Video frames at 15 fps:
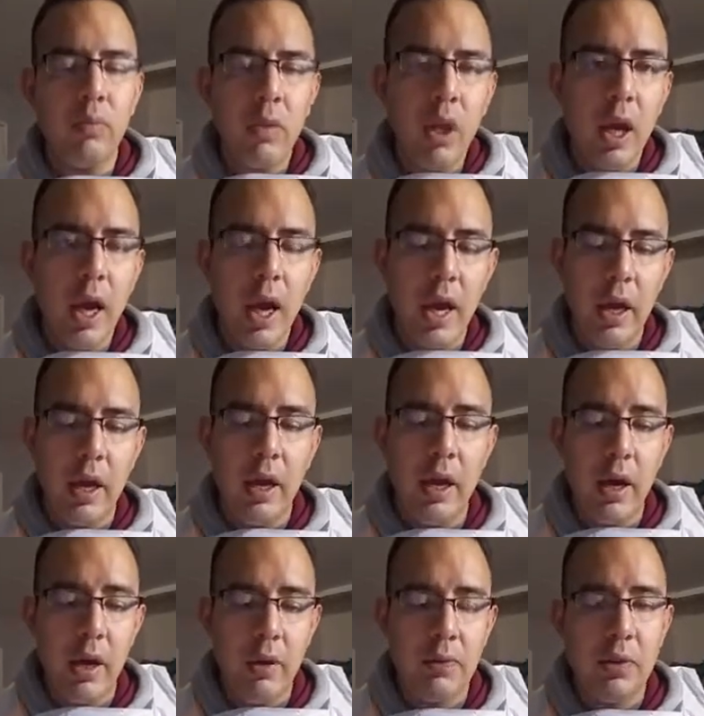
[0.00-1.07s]
I
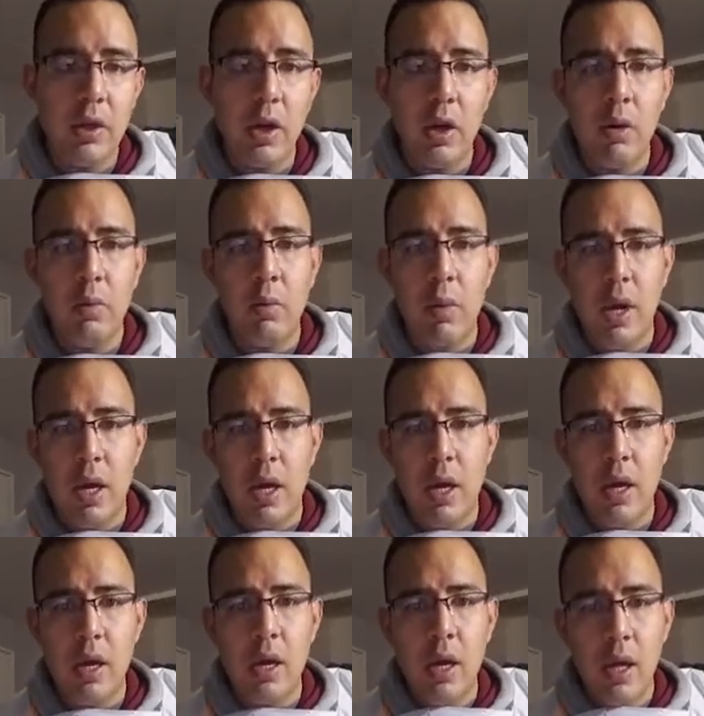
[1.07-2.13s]
have set up my
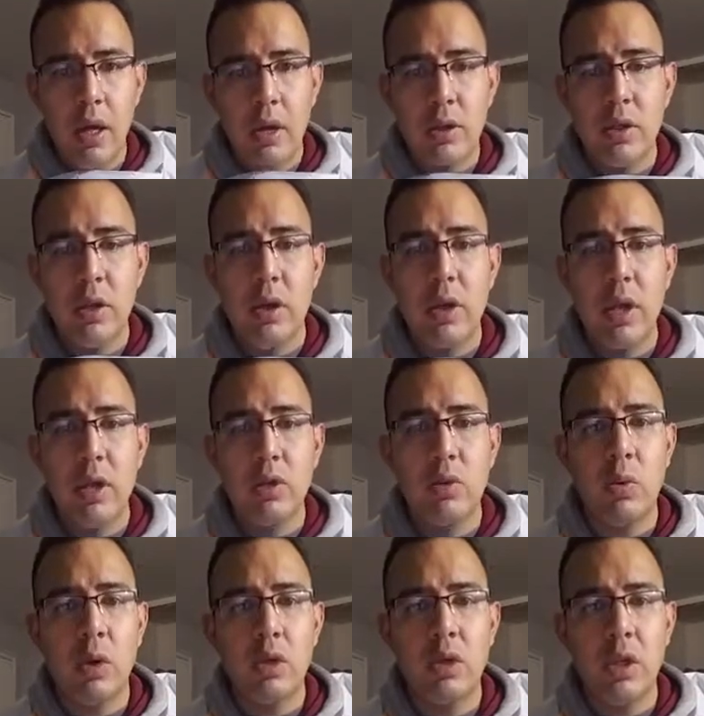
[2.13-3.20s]
sterilized
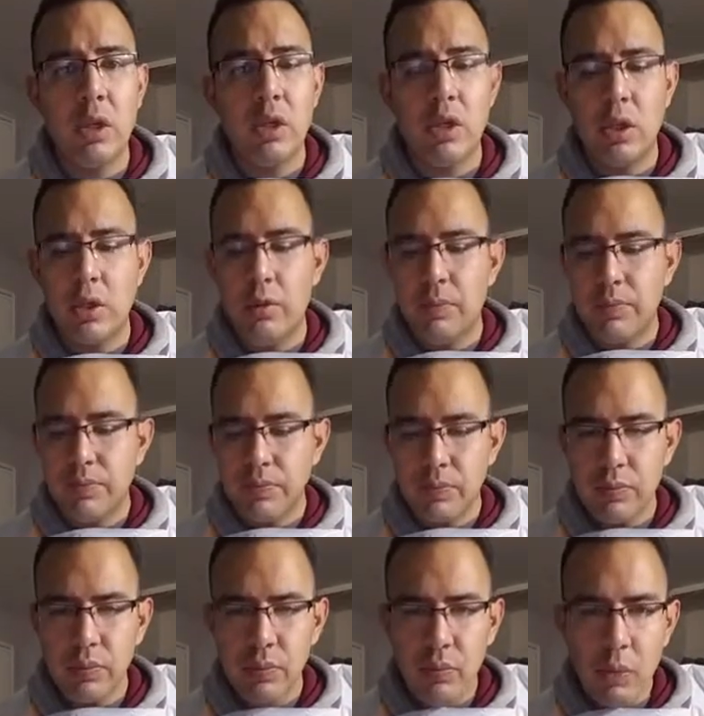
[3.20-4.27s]
workstation
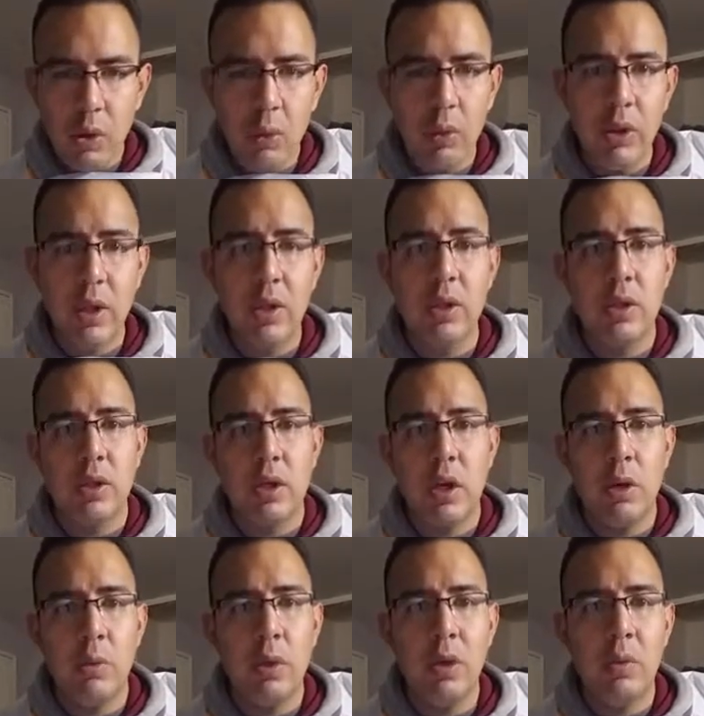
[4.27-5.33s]
with necessary
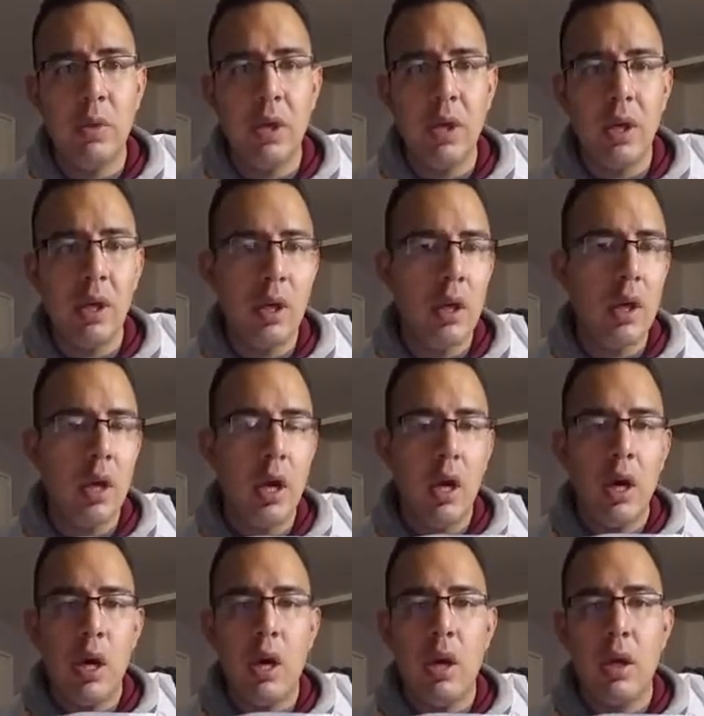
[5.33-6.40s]
PPE,
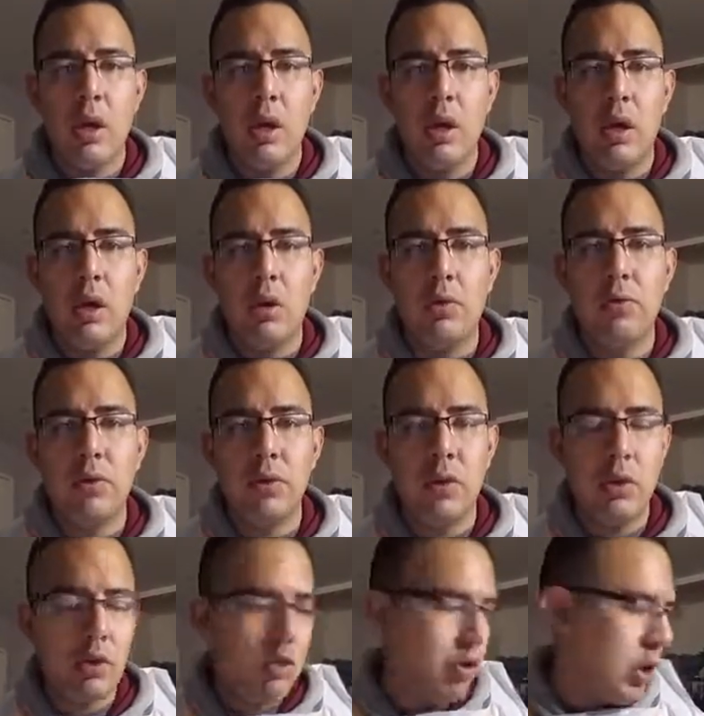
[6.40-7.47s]
gloves,
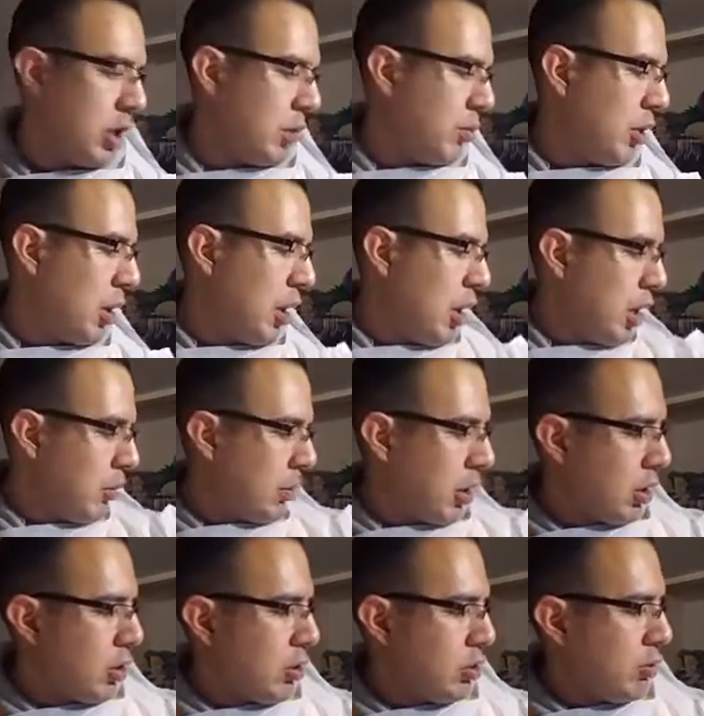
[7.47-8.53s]
drape. I'm not going to
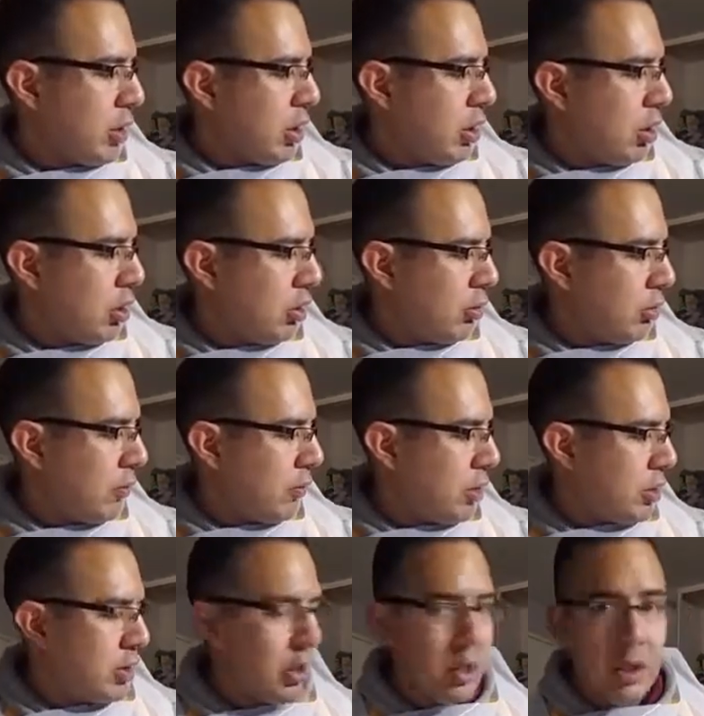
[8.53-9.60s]
use my goggles for
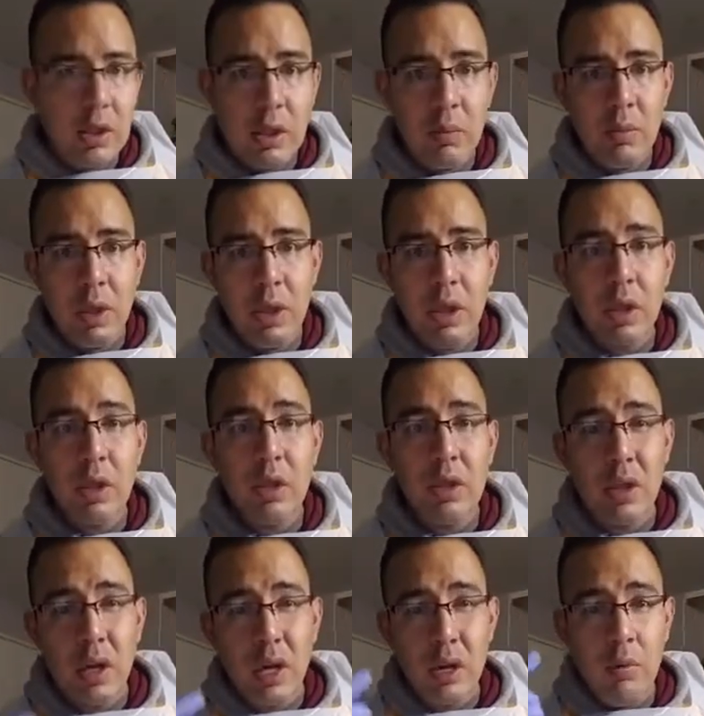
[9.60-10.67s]
this instant because it
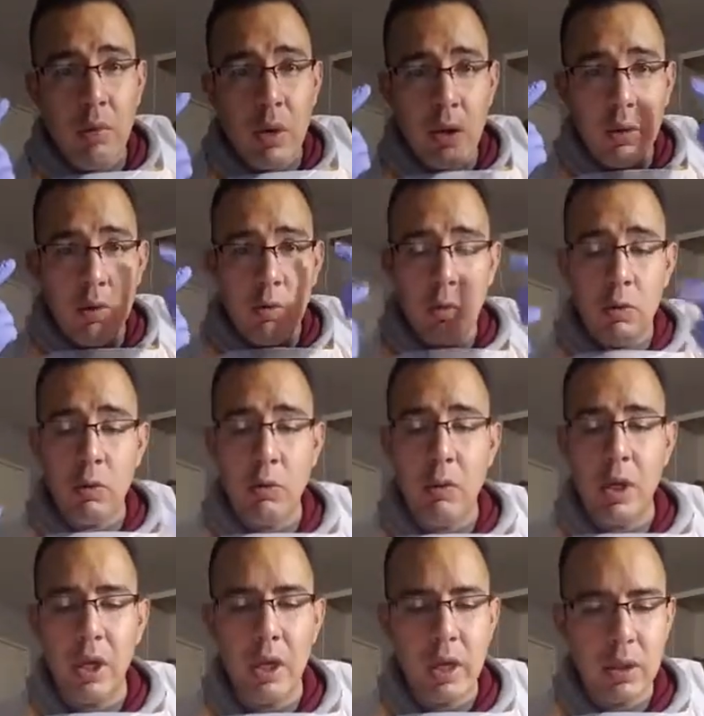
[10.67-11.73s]
kind of bothers me with my
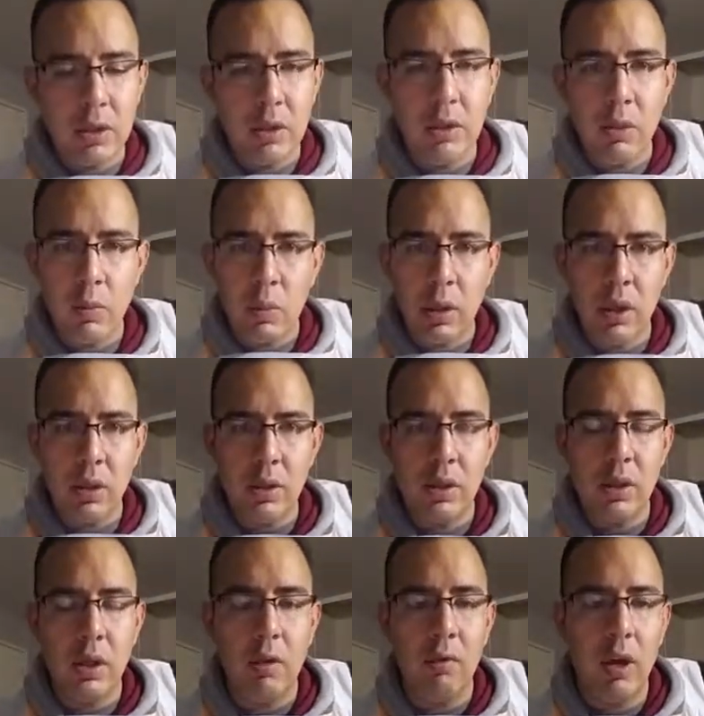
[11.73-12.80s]
glasses. I'm working to see
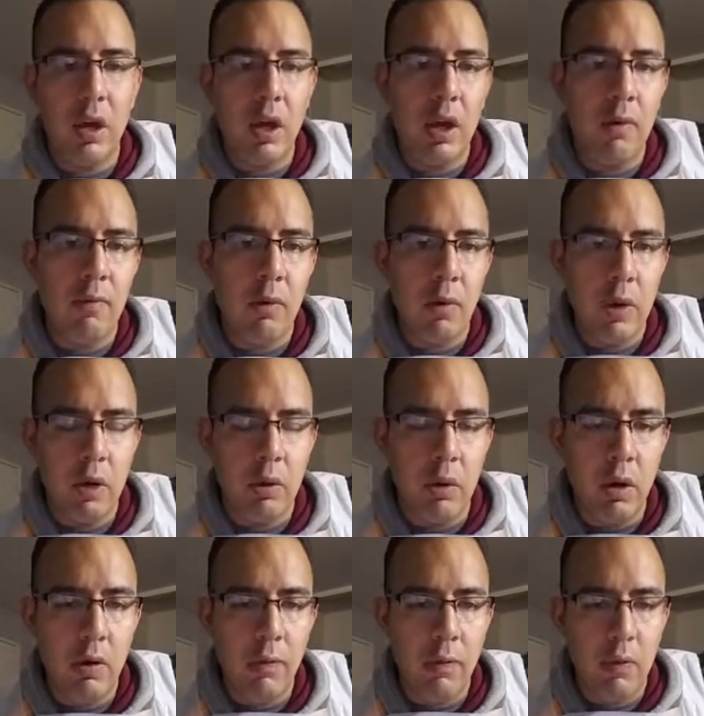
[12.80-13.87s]
if I can have a workaround
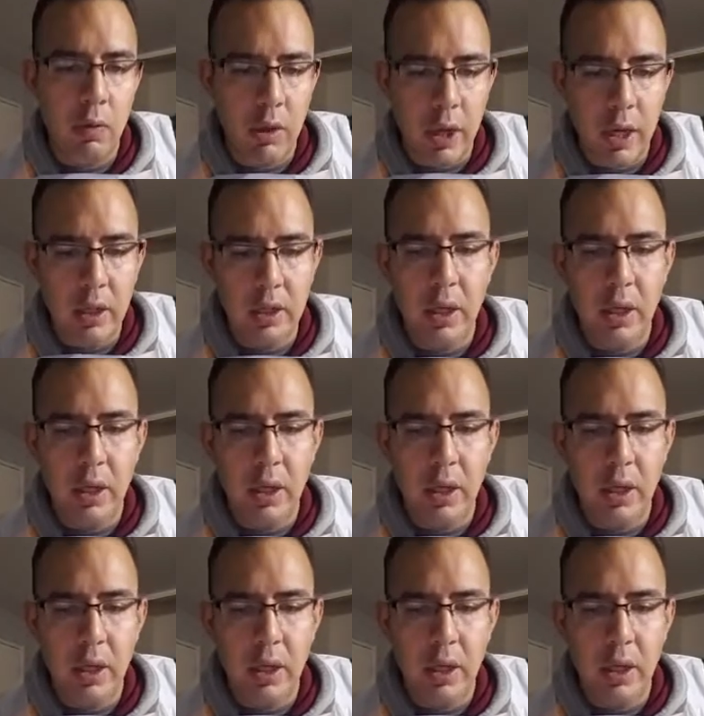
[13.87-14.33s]
for that.